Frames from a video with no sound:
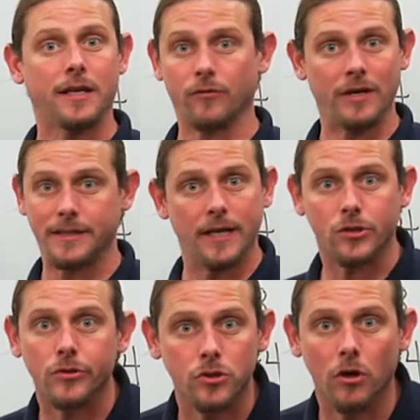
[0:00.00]
in
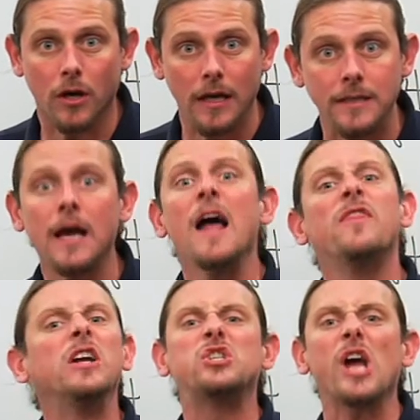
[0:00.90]
resistor circuits,
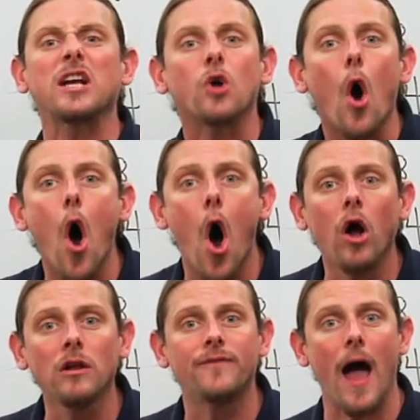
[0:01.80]
that checks
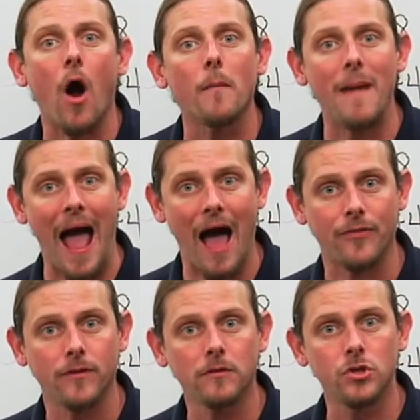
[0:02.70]
all of our math,